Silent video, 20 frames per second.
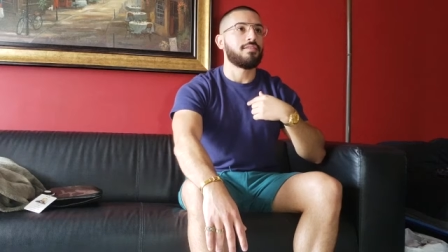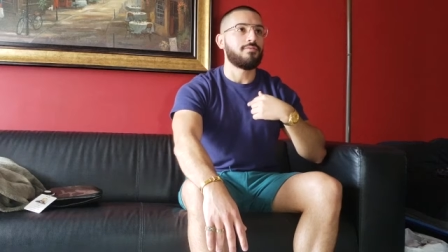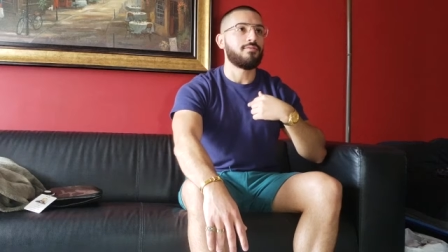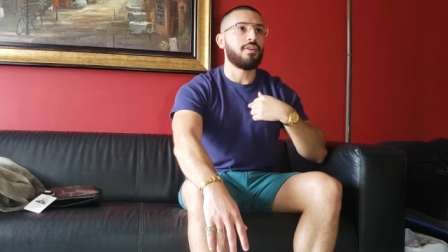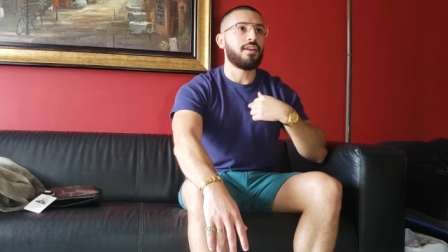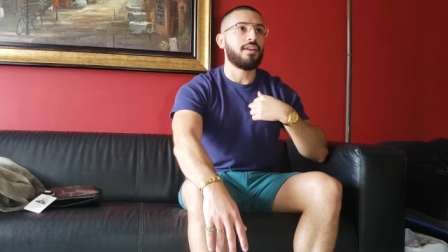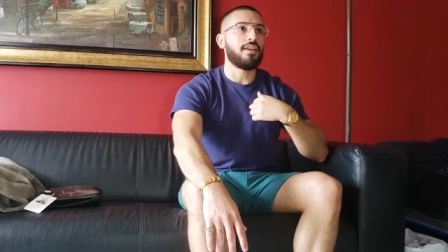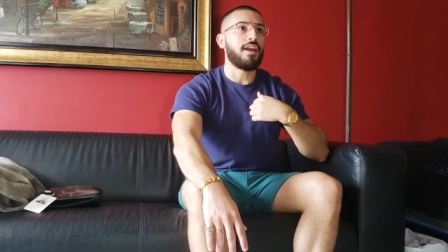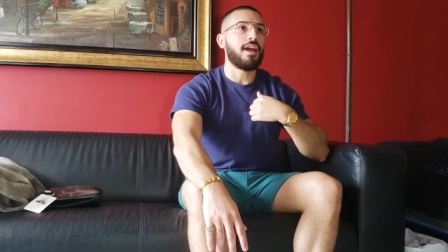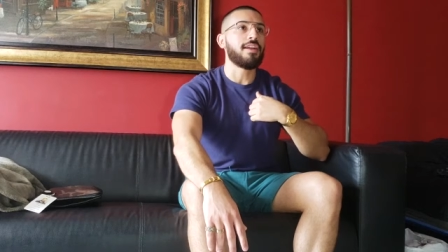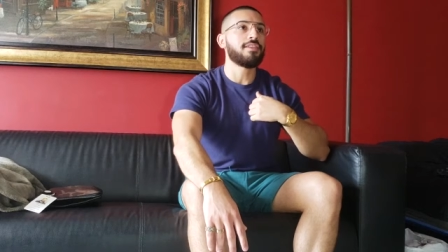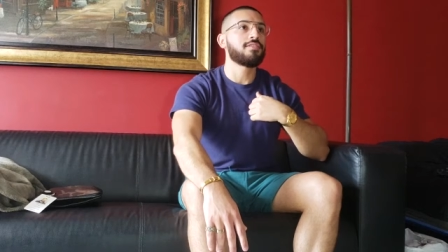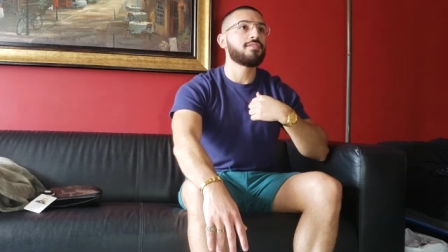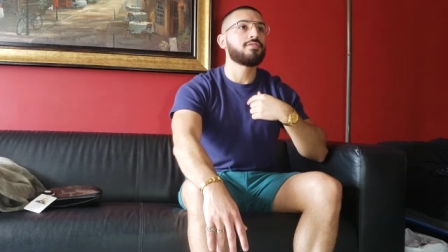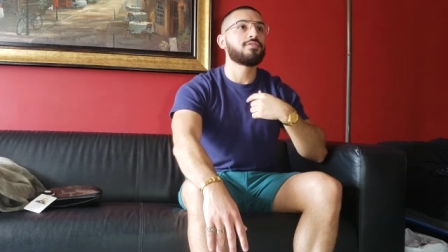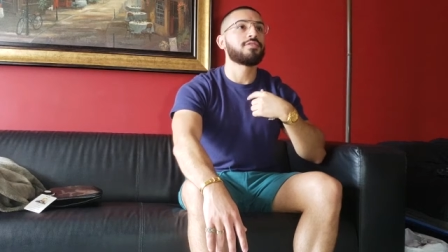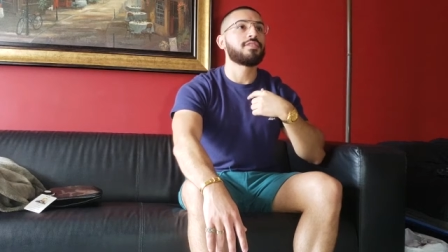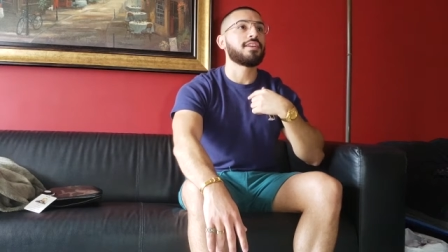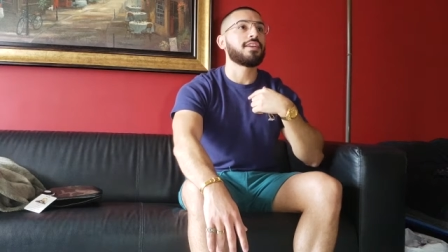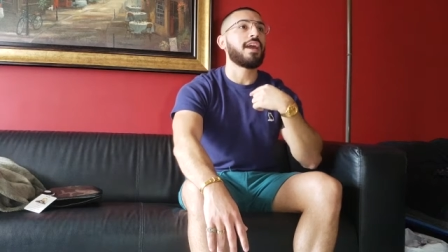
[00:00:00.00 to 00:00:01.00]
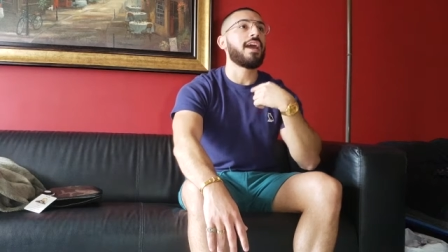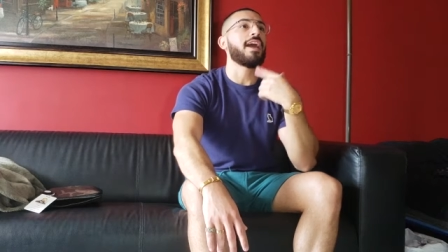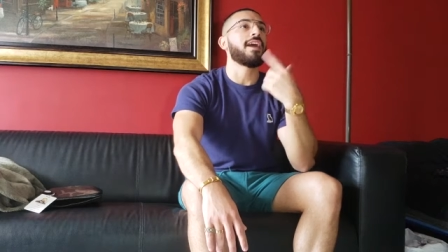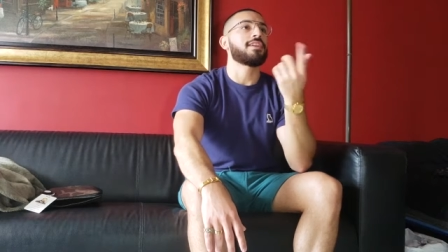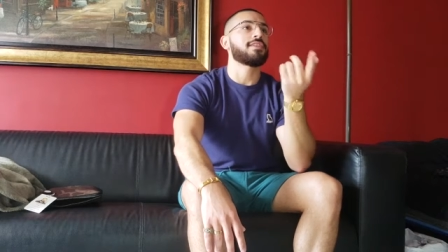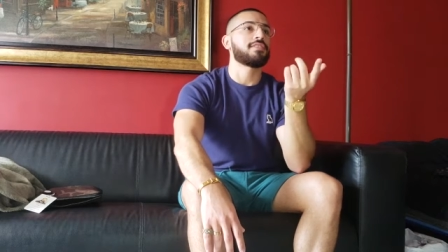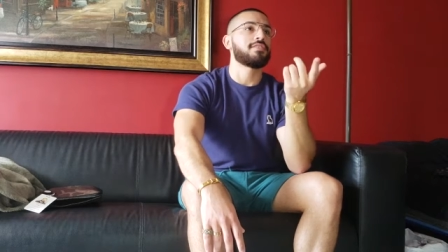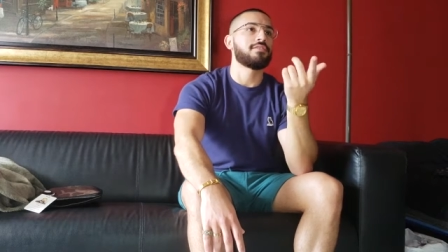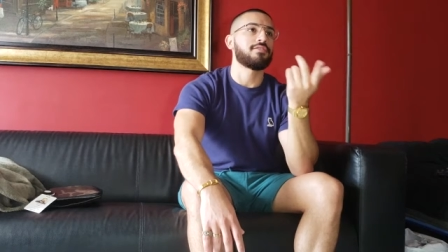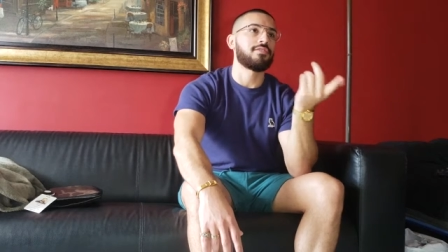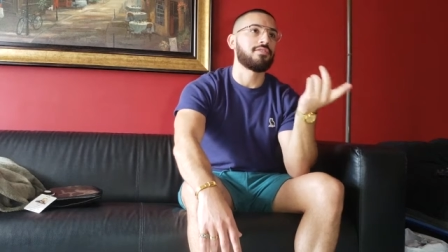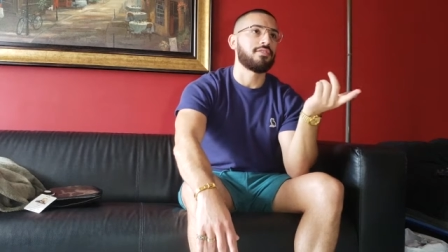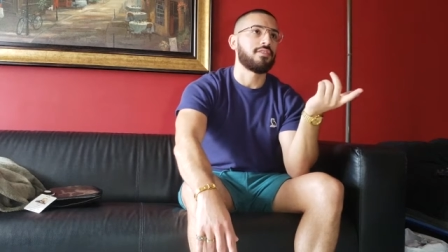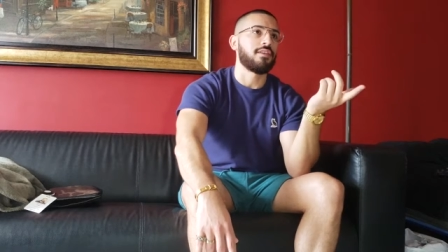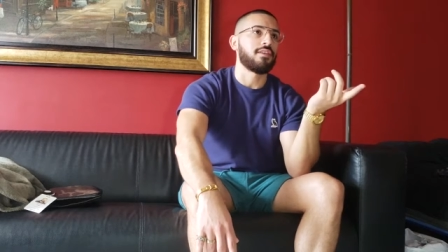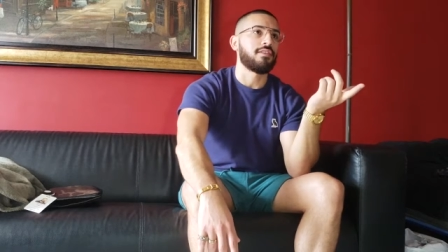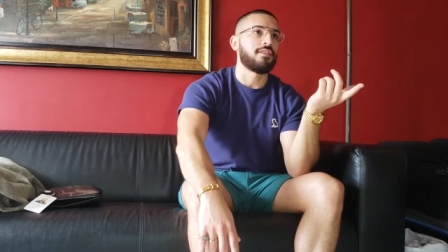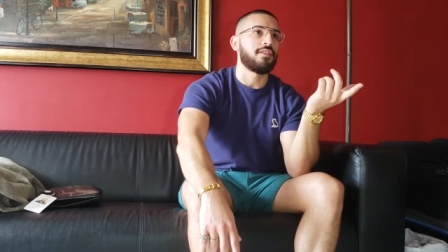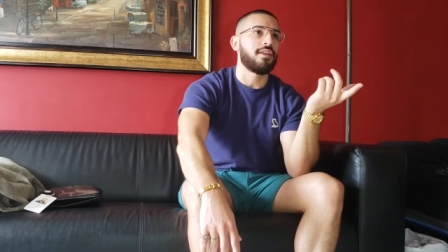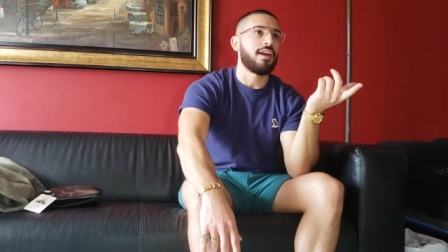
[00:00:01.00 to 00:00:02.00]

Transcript: Right. I just don't take actions on mm-hmm. that.